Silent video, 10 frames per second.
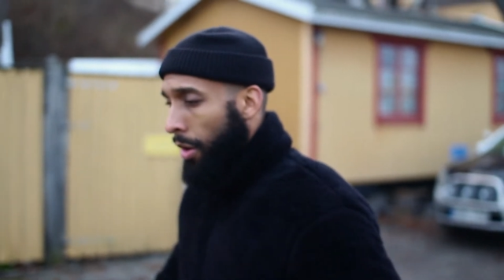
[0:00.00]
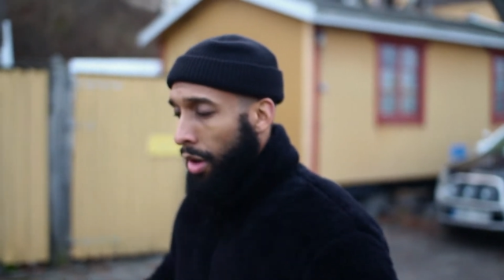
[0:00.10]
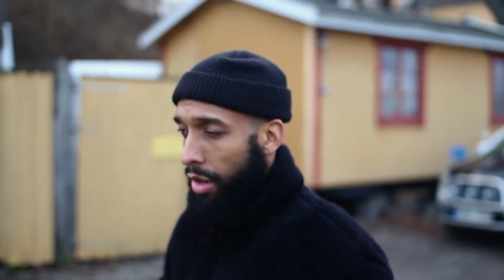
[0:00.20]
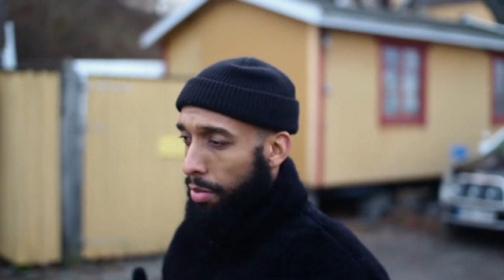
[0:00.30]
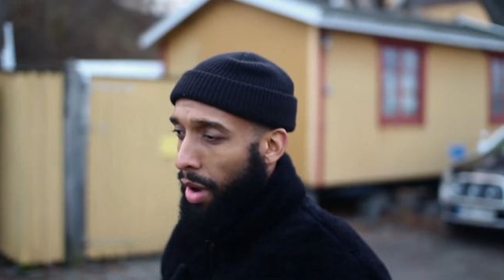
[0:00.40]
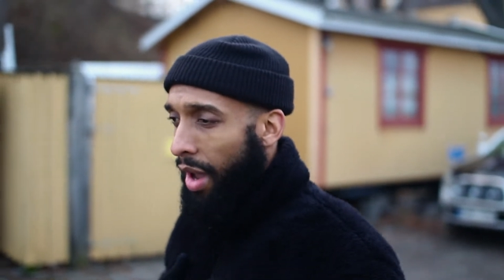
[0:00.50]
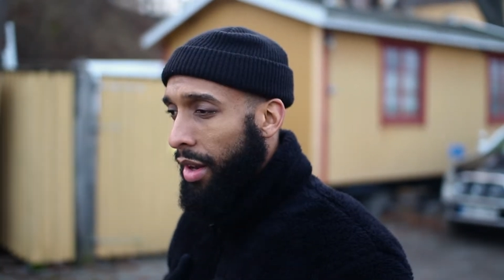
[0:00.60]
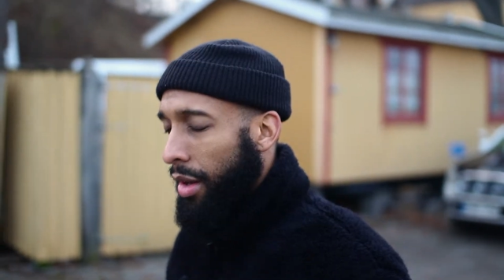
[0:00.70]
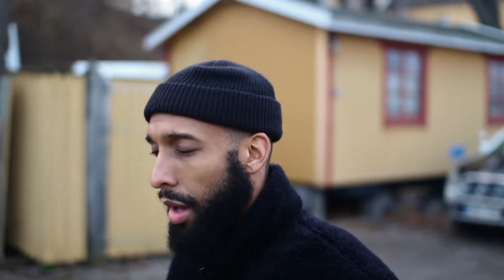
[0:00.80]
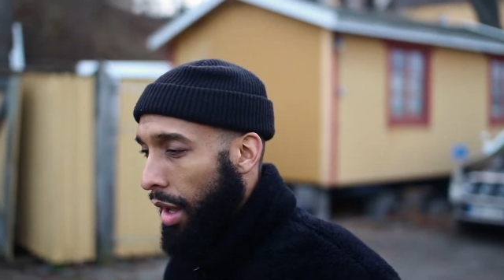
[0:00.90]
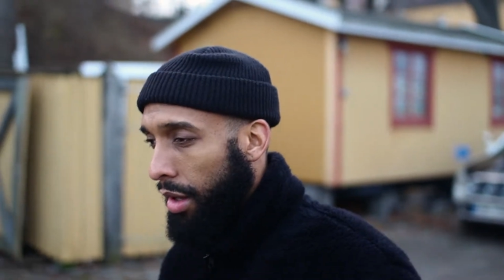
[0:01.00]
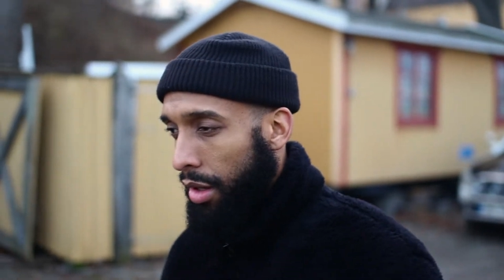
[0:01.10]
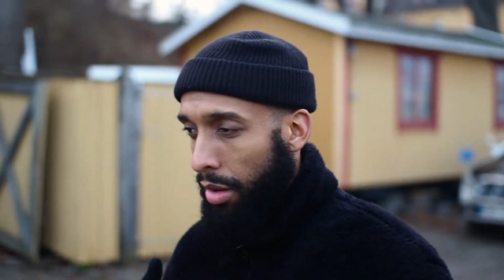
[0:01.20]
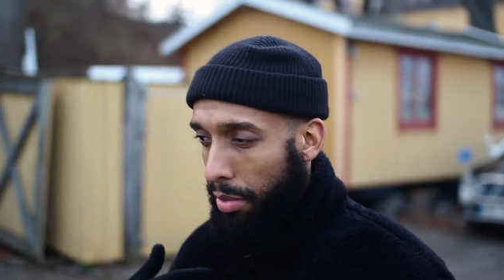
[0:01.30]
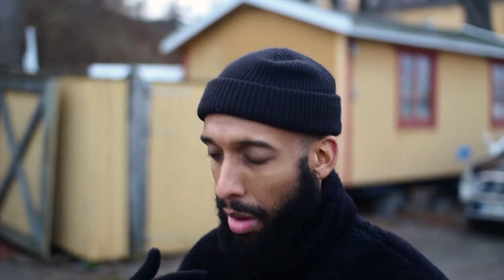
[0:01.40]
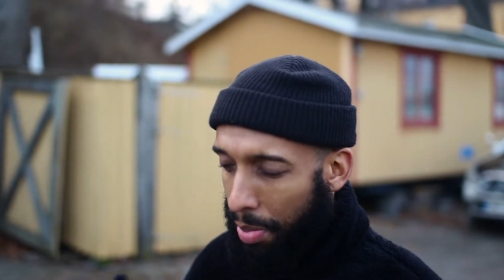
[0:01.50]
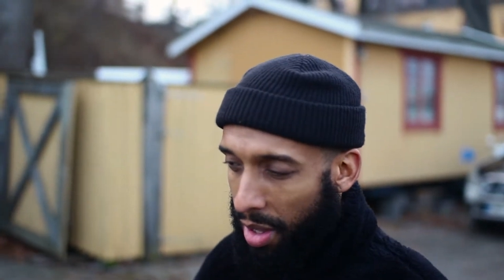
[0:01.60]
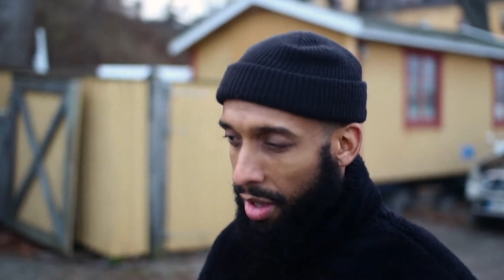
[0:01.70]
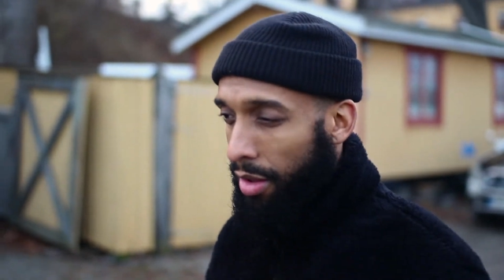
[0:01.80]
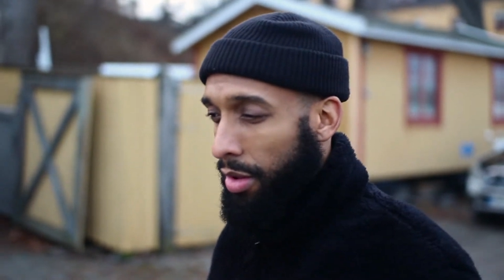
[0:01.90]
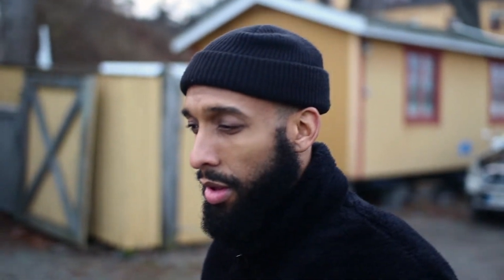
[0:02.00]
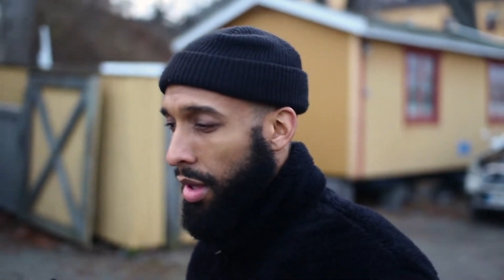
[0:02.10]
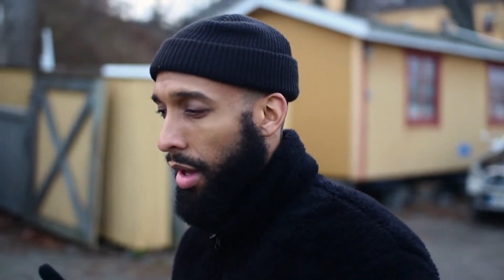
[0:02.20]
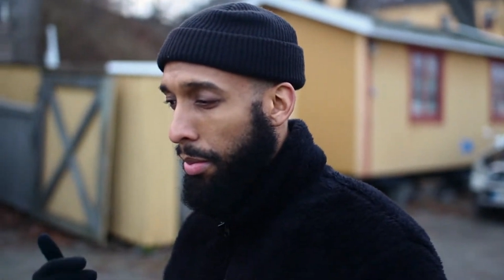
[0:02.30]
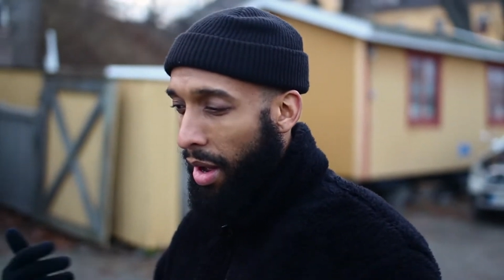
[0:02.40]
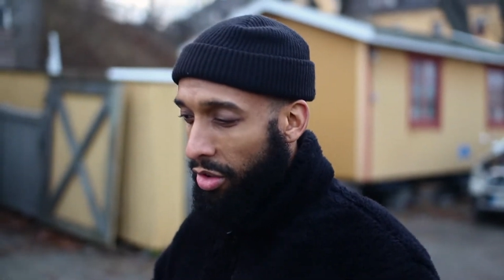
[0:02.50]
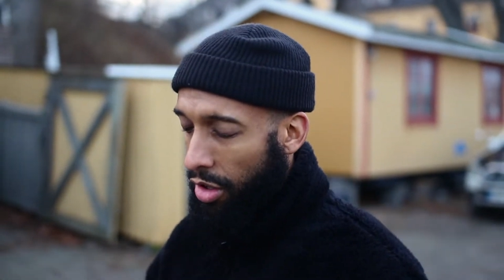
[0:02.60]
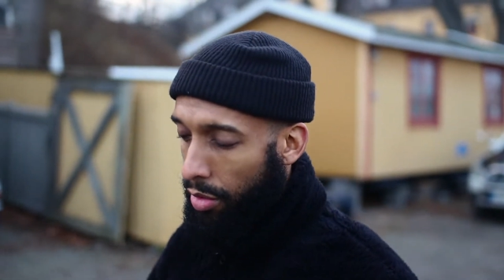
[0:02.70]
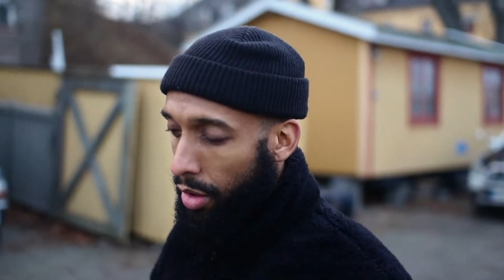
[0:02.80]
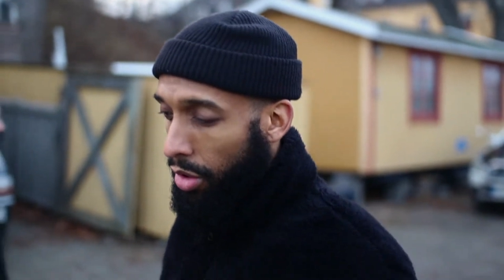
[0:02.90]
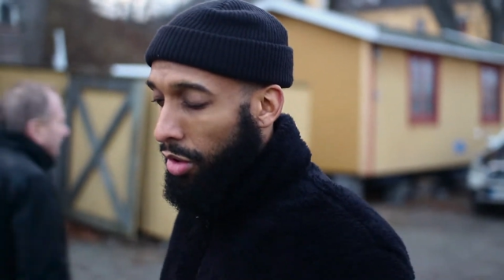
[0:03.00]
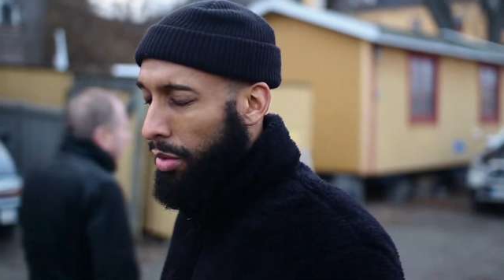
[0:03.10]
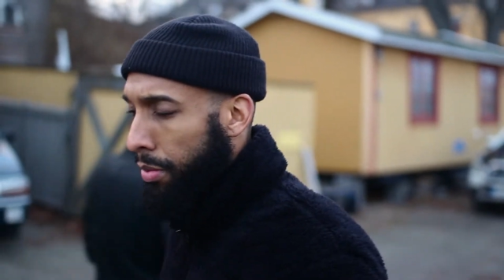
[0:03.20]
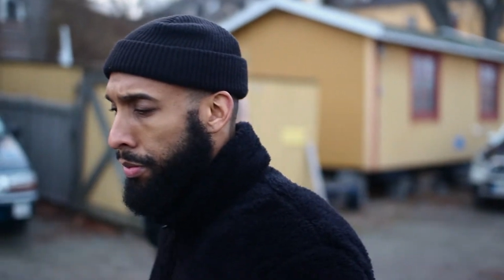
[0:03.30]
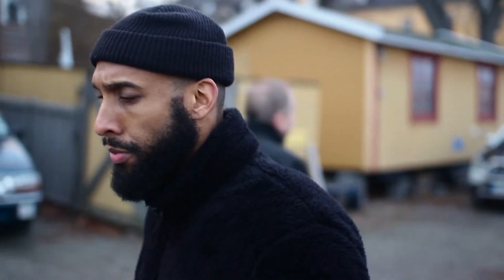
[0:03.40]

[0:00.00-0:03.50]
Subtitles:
or at least mine and my peers and my generation.